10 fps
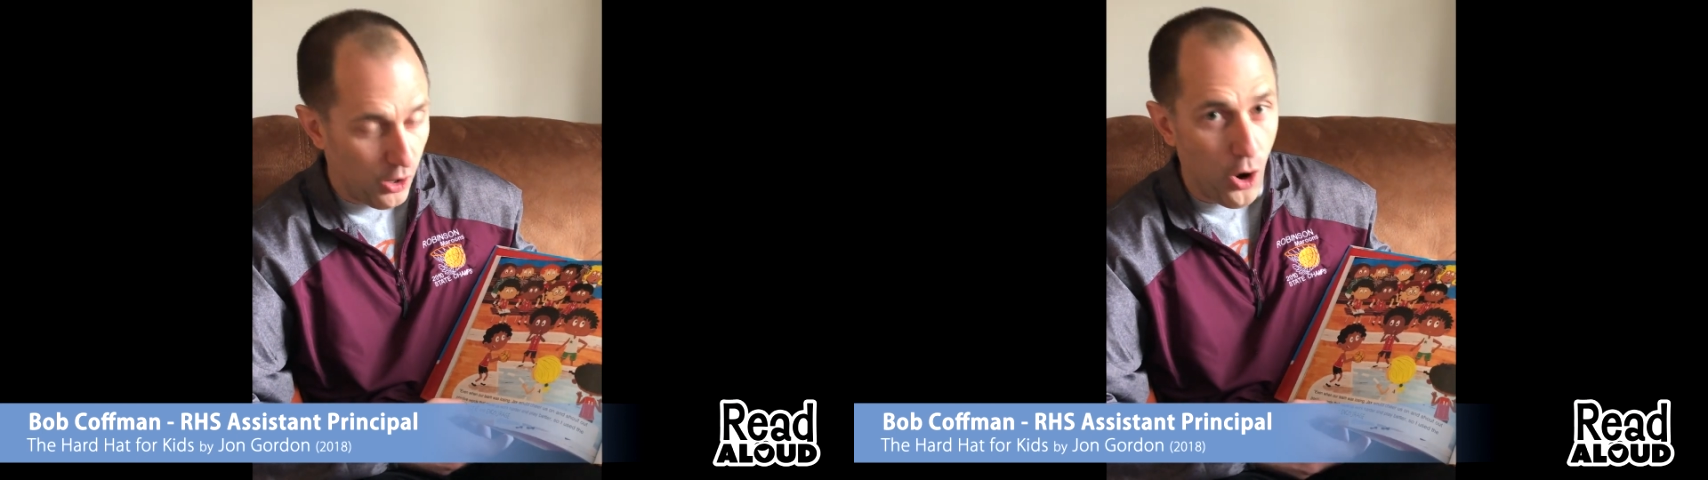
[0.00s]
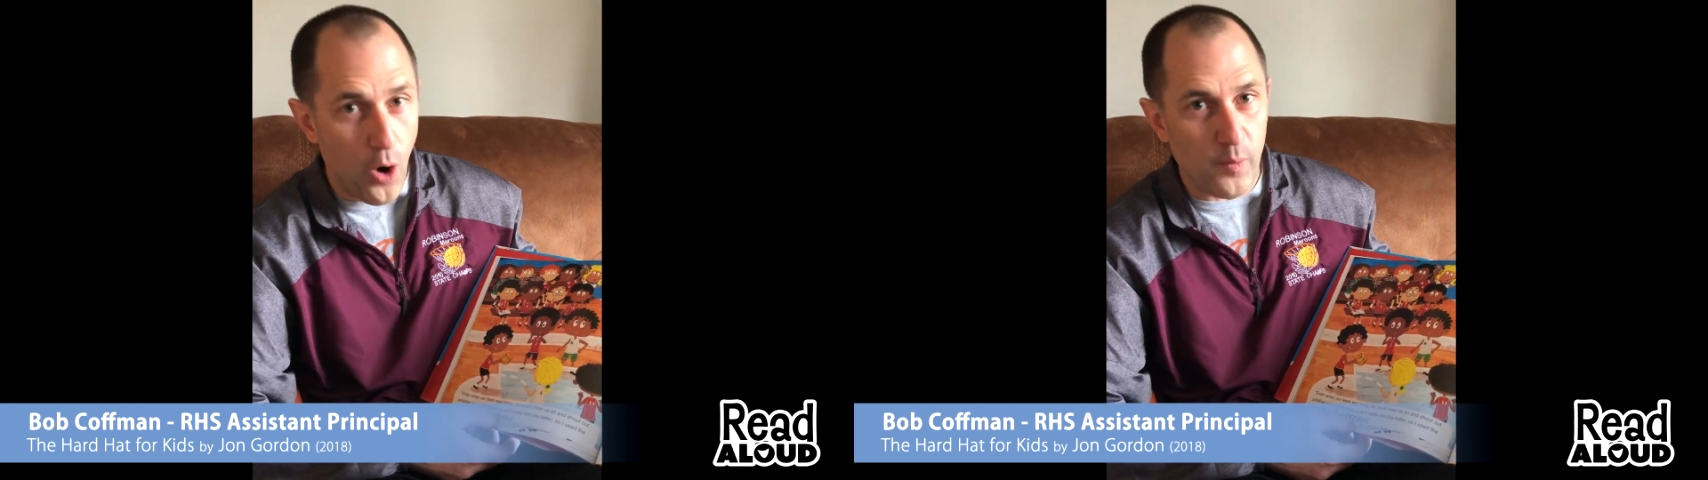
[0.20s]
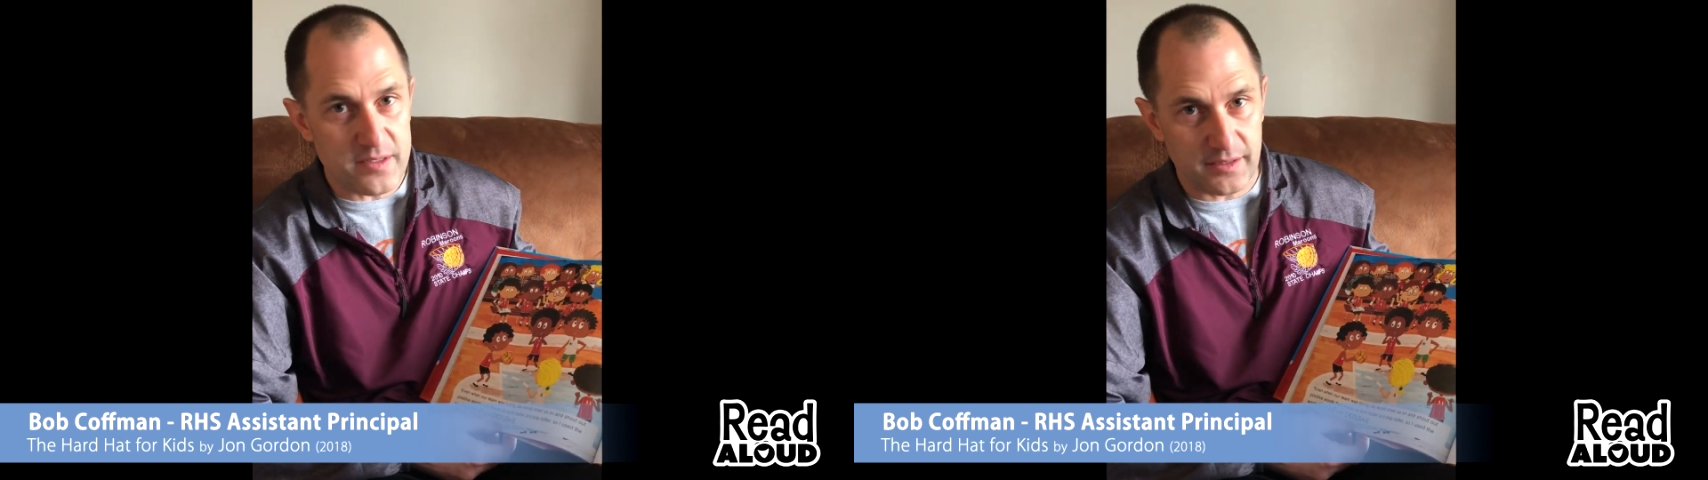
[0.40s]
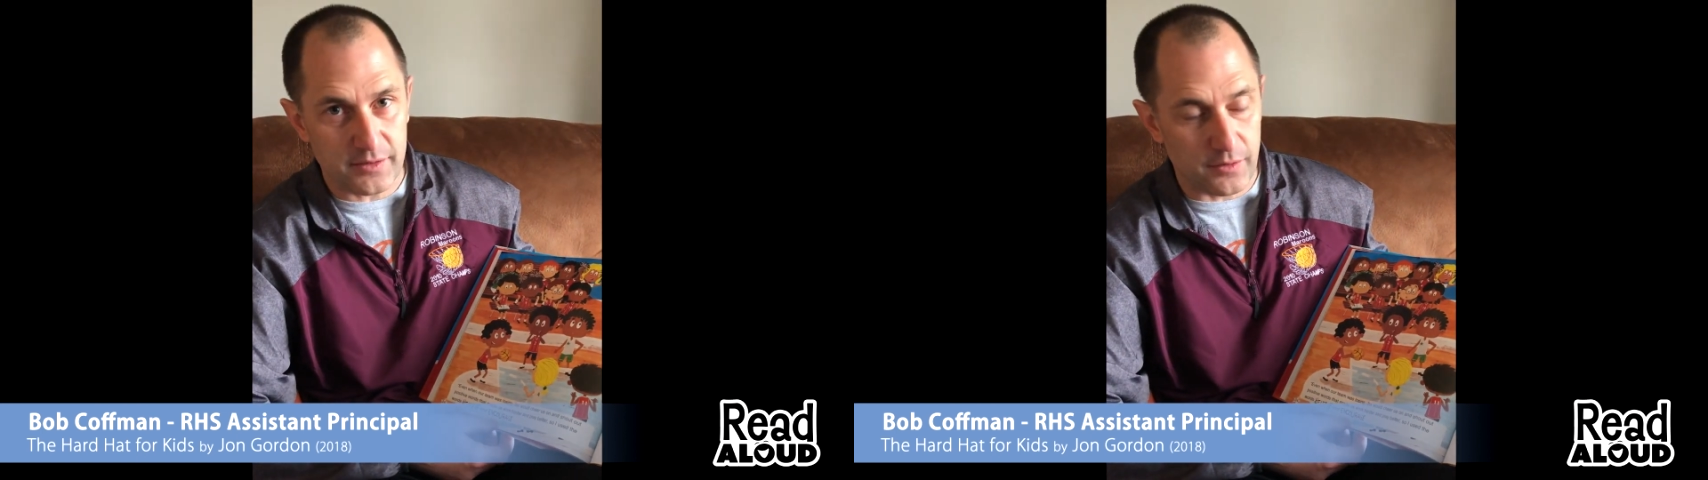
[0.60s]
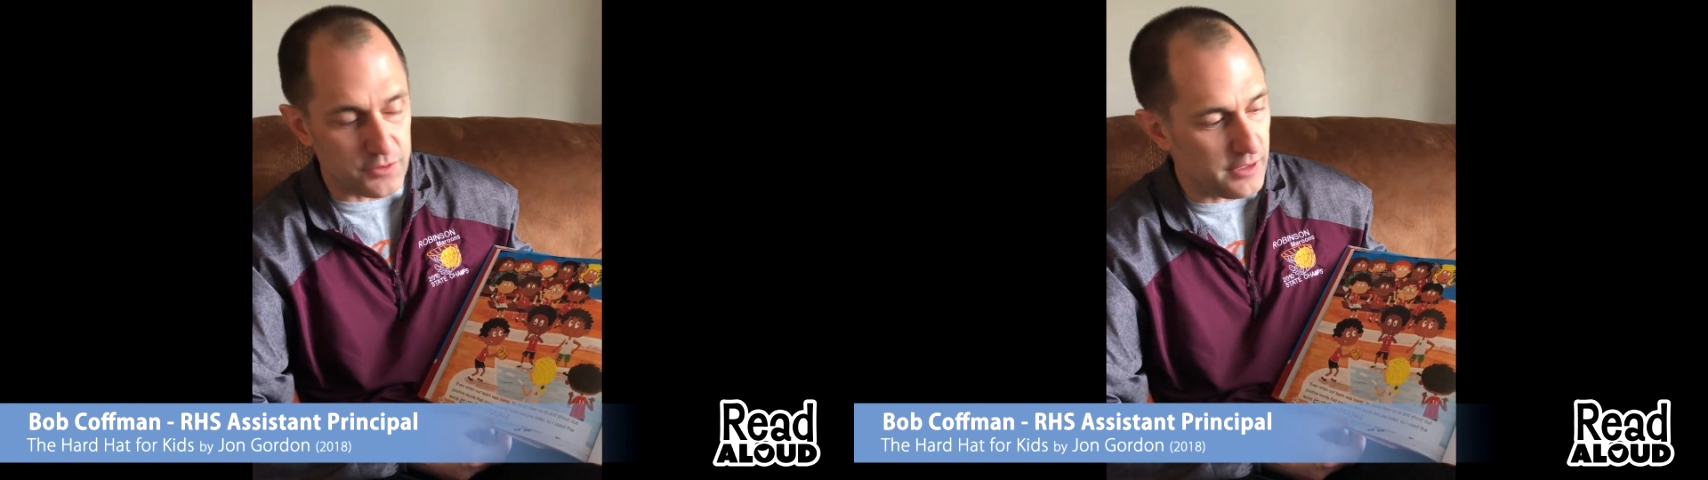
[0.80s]
always
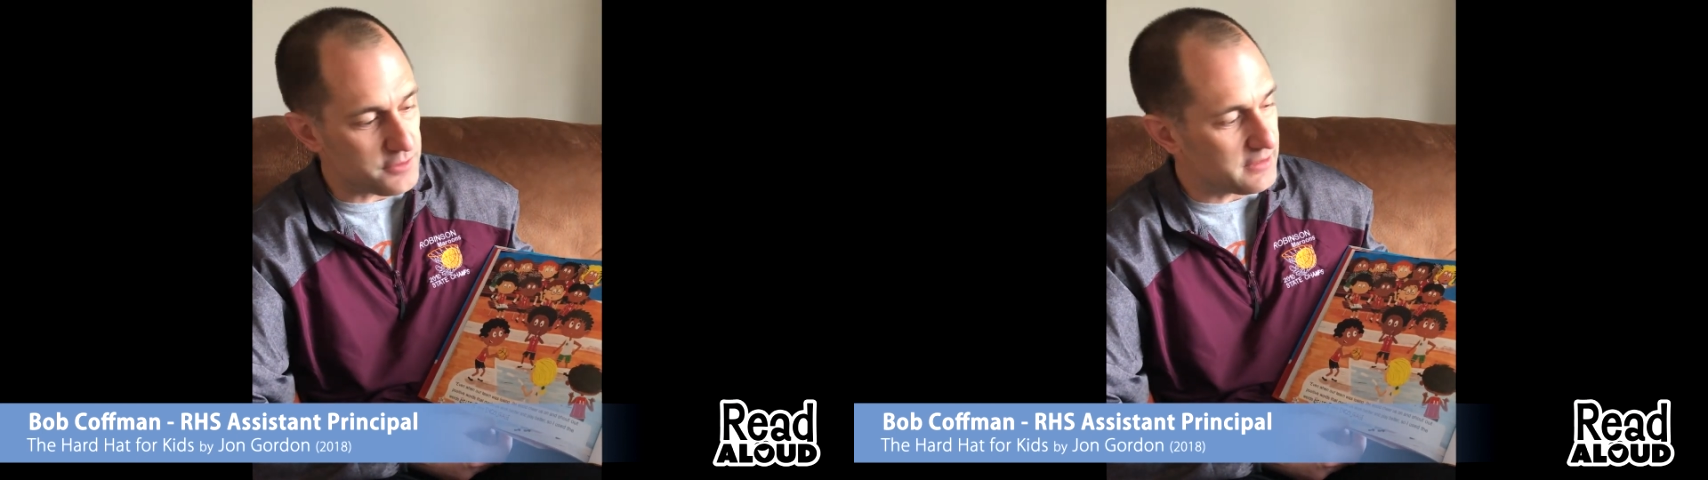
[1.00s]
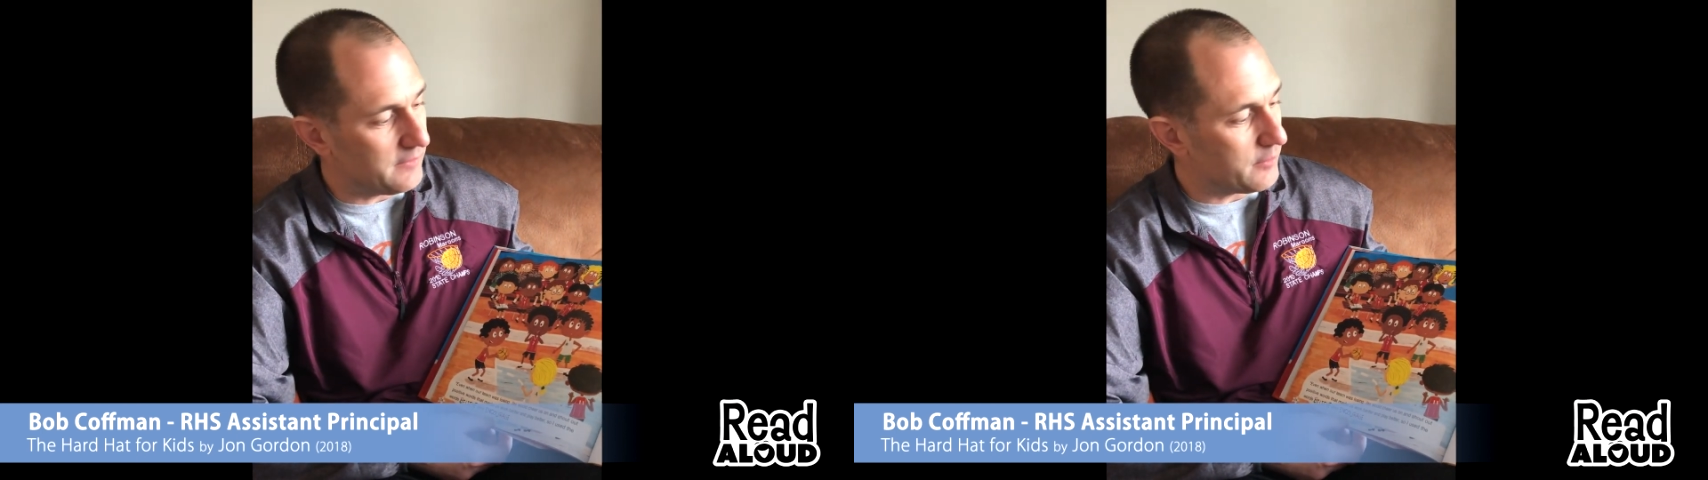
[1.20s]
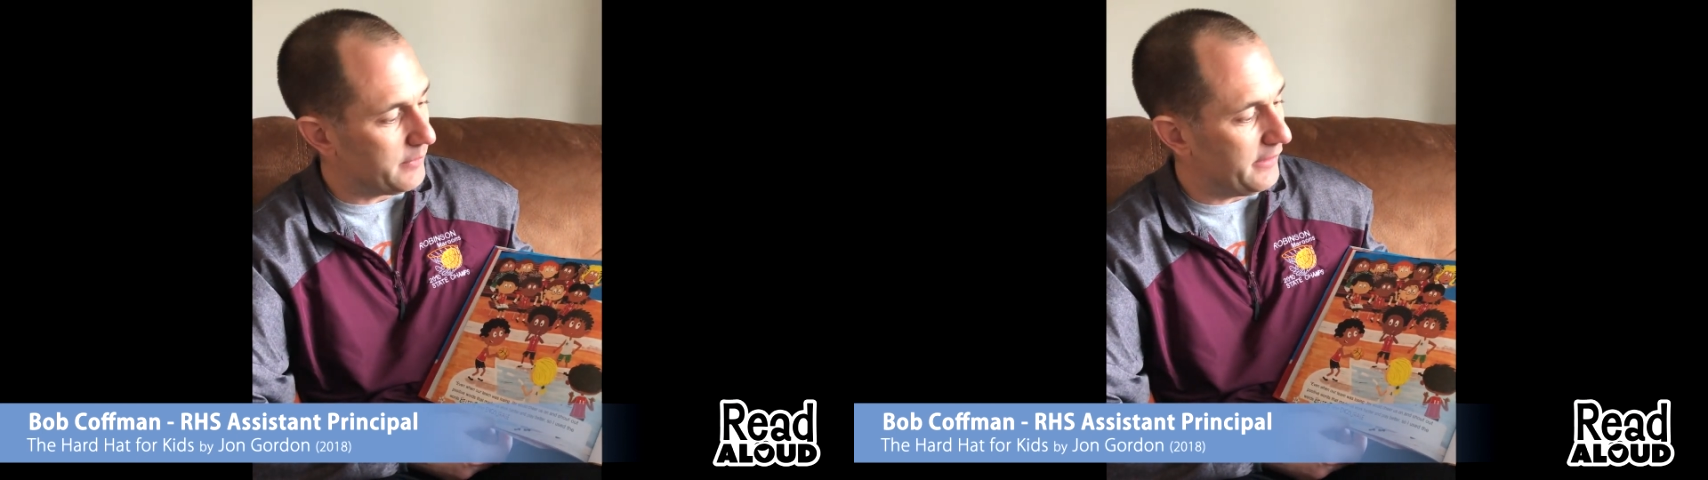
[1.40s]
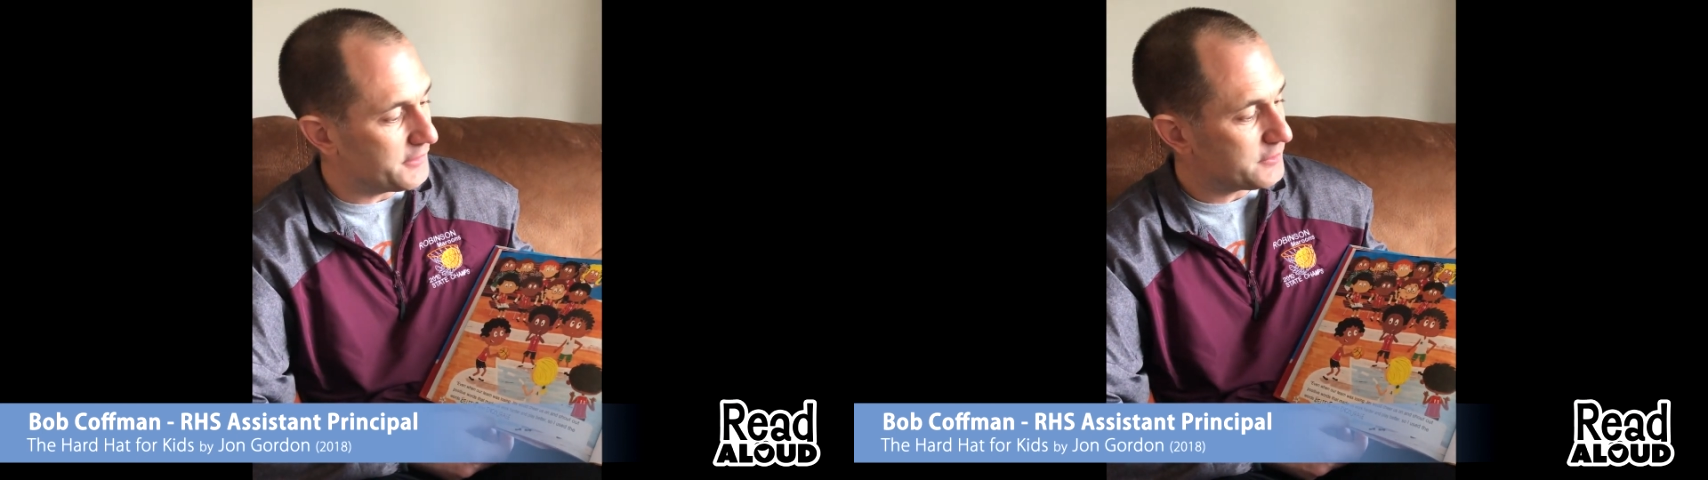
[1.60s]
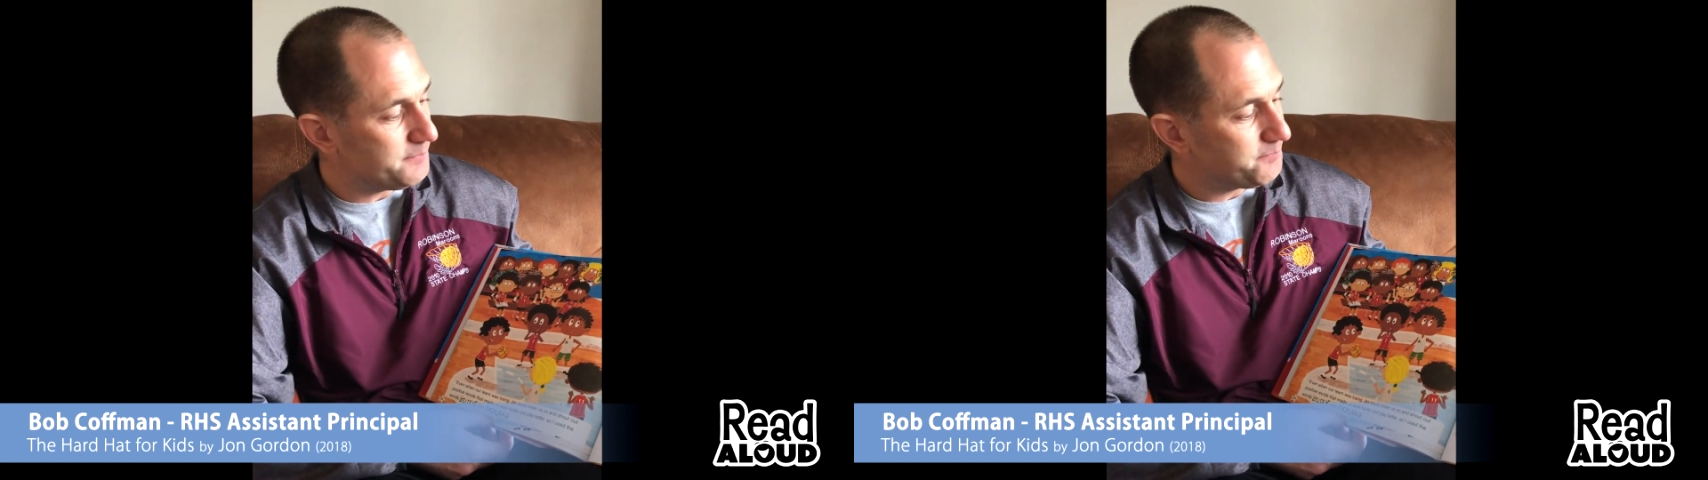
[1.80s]
encourage others to give their best.